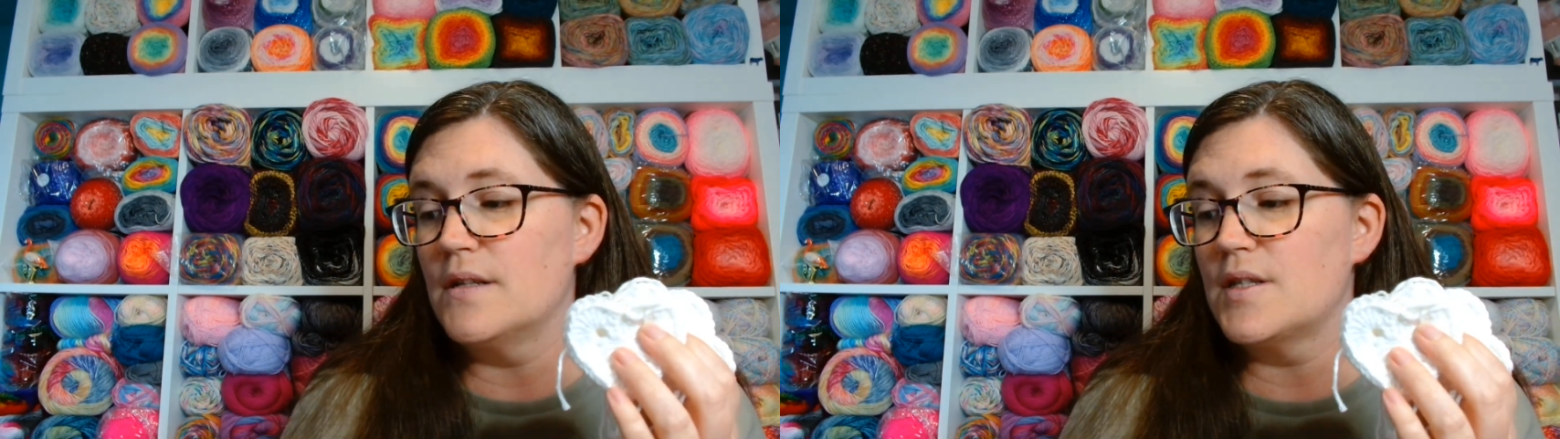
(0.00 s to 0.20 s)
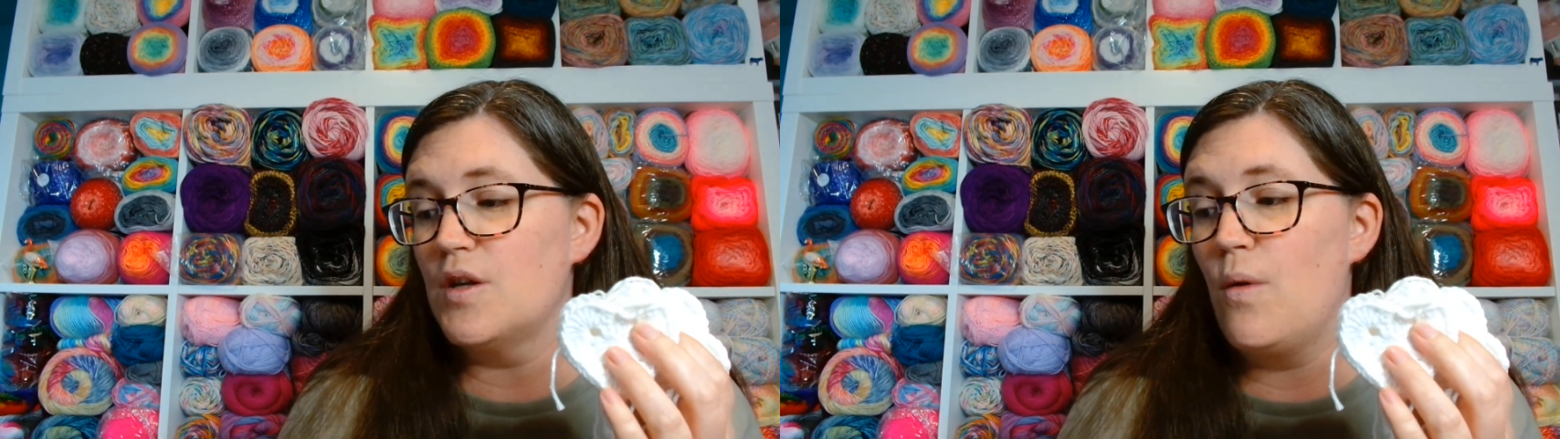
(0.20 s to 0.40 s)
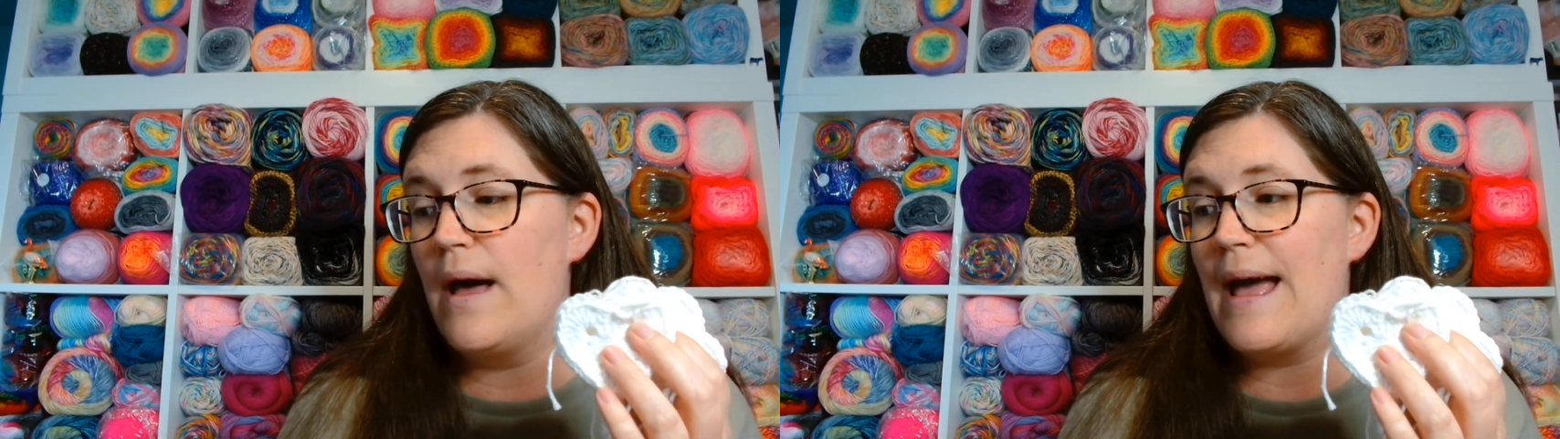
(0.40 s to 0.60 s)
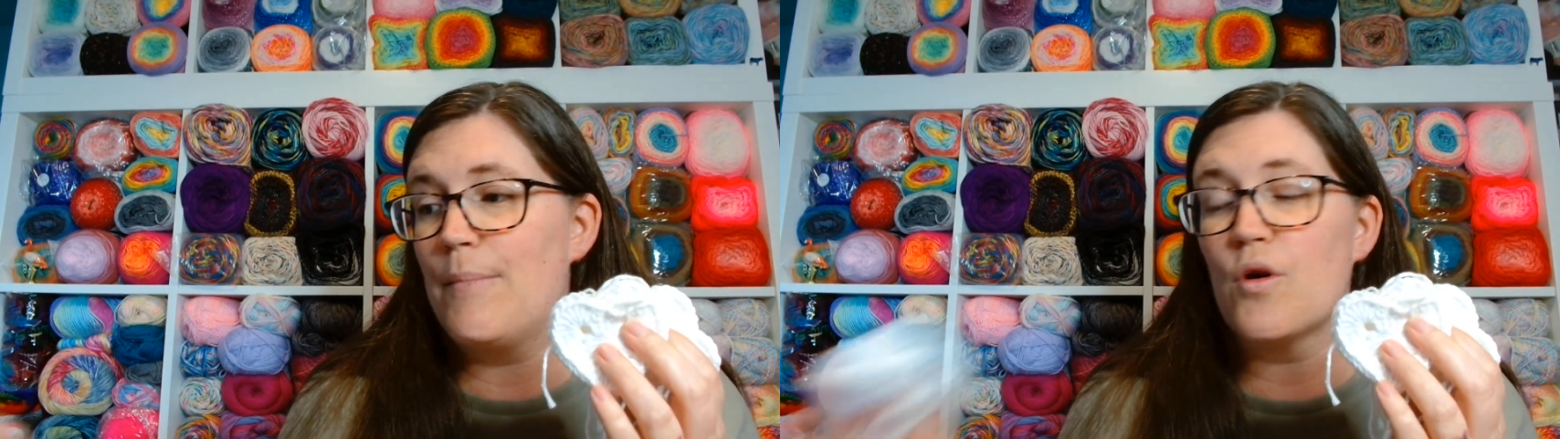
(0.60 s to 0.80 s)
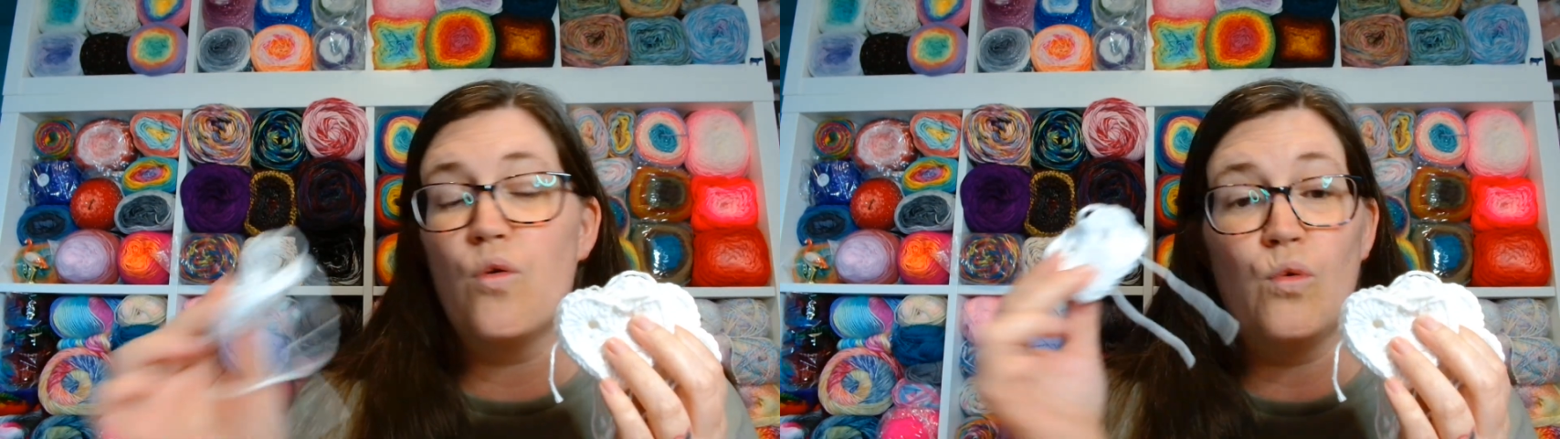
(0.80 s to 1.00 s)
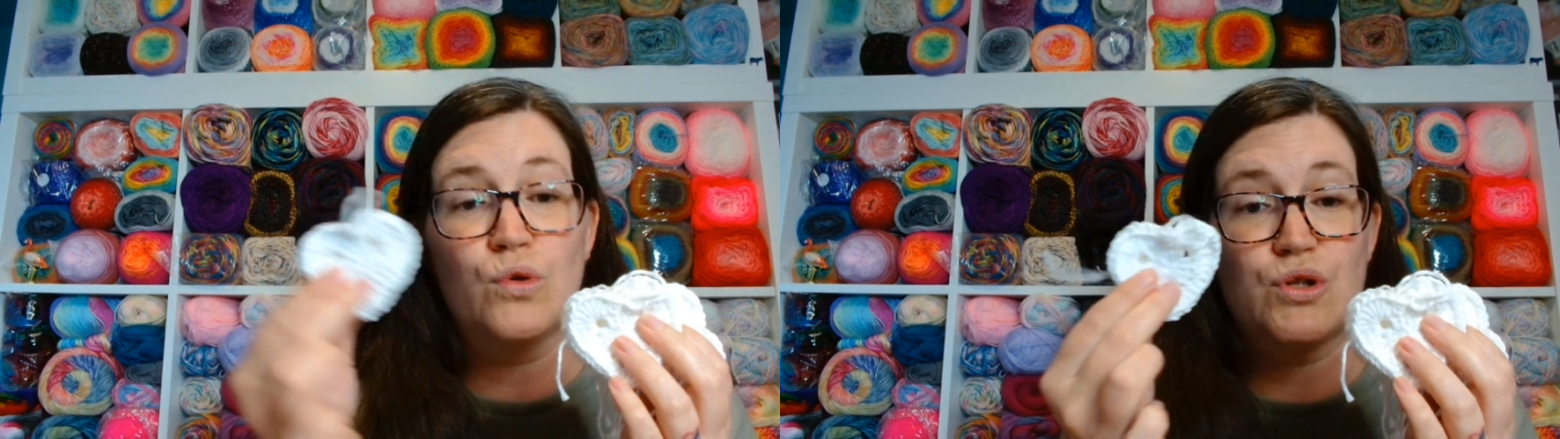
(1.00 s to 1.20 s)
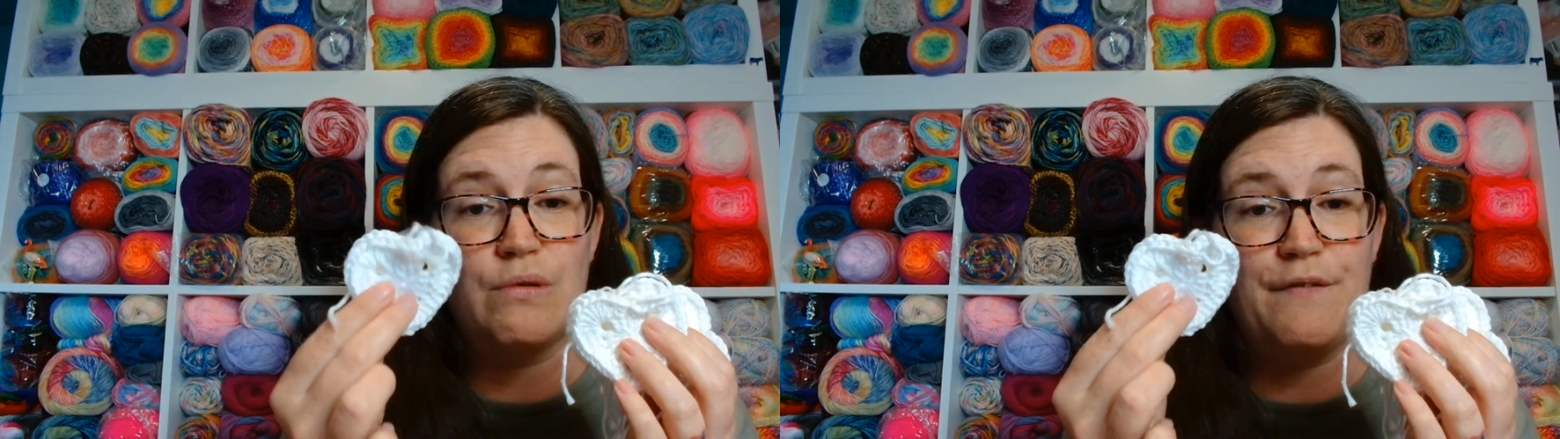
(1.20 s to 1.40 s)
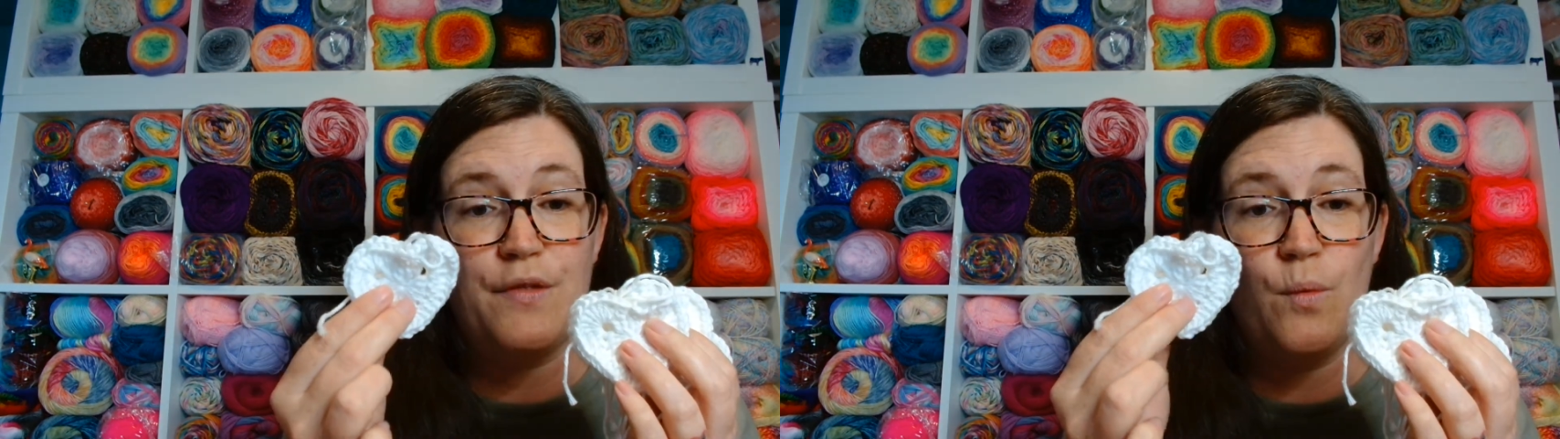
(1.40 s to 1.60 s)
so I am a quarter
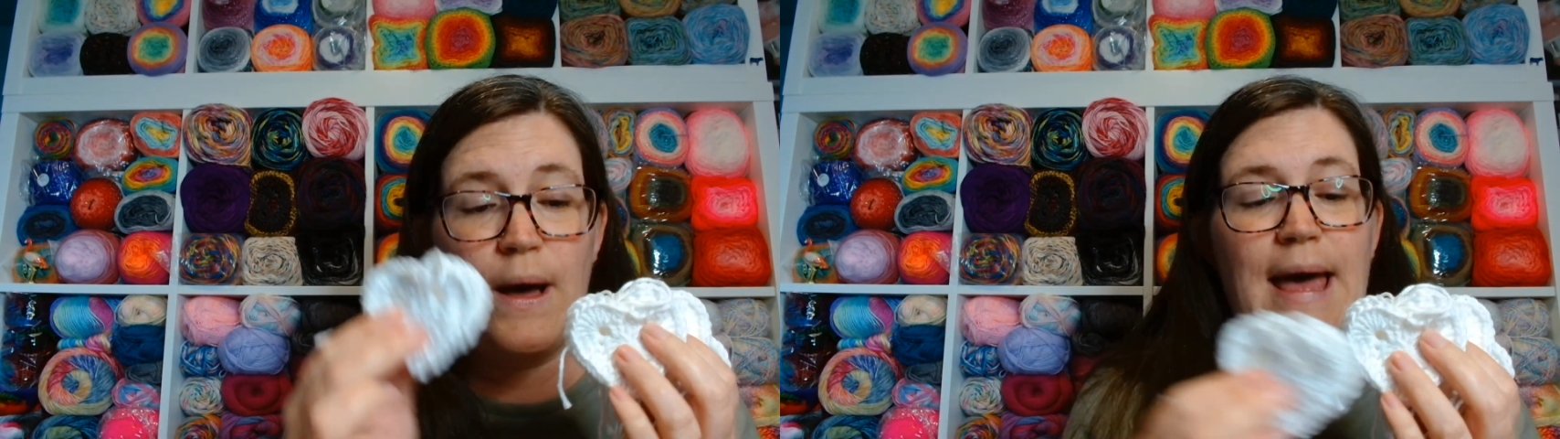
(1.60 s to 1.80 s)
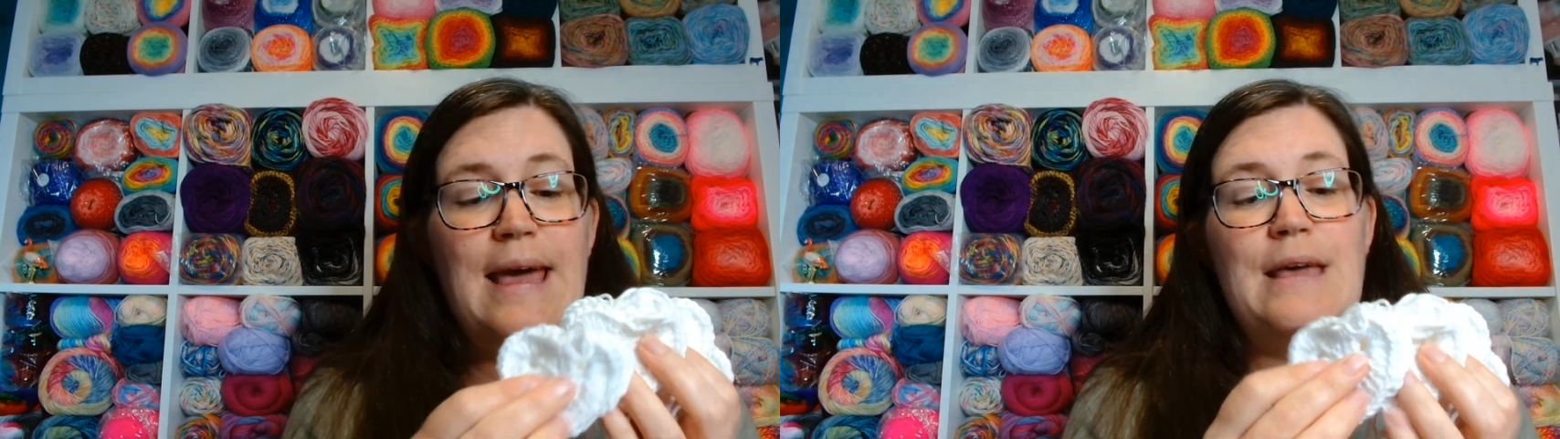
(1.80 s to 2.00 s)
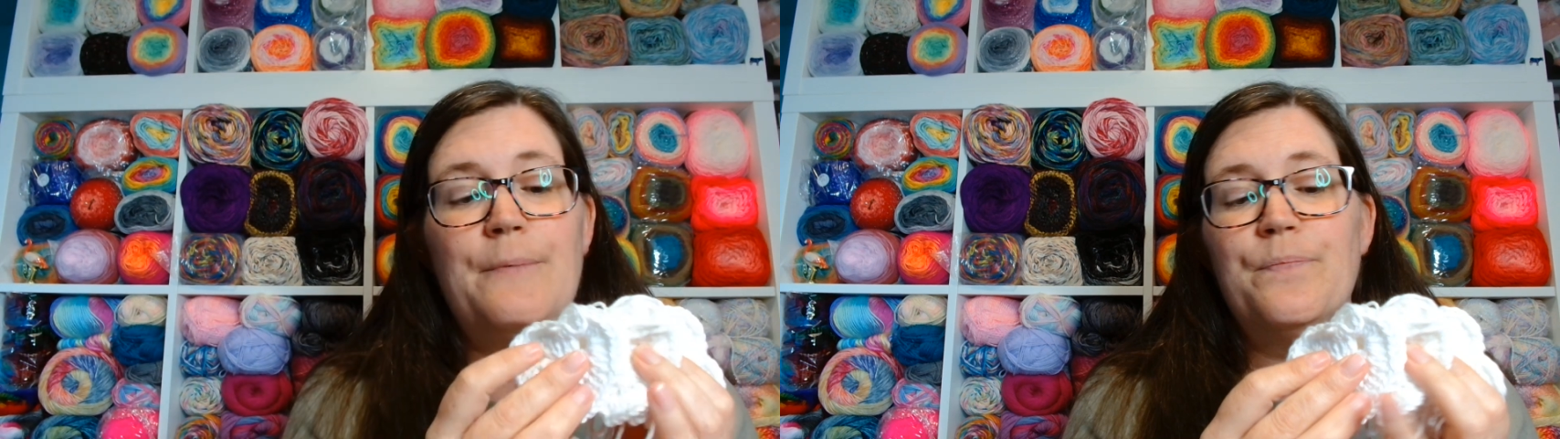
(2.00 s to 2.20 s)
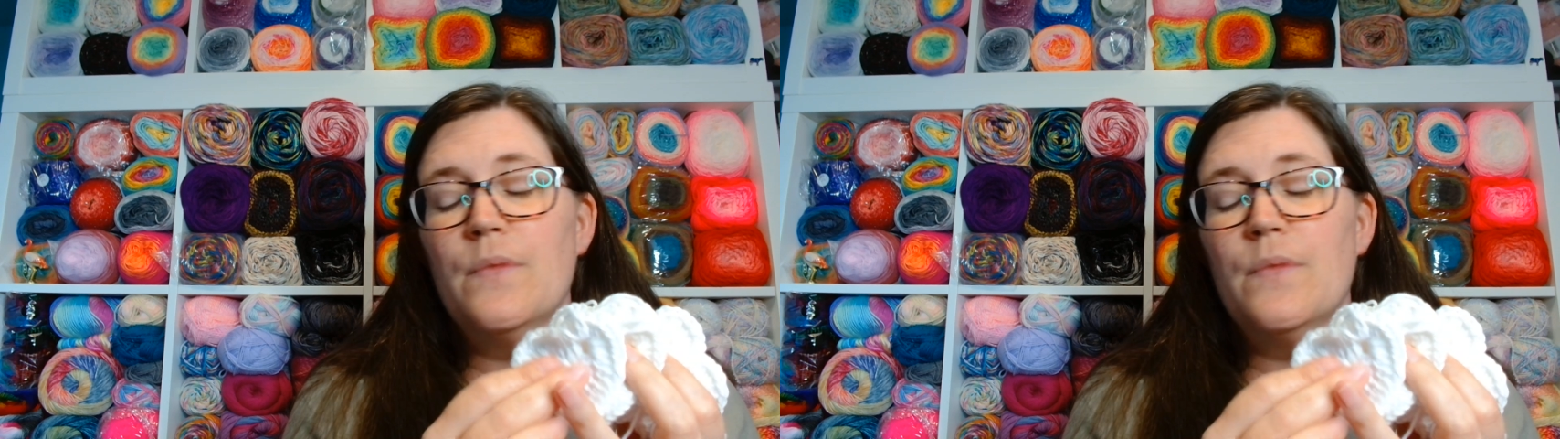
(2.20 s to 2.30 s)
of the way,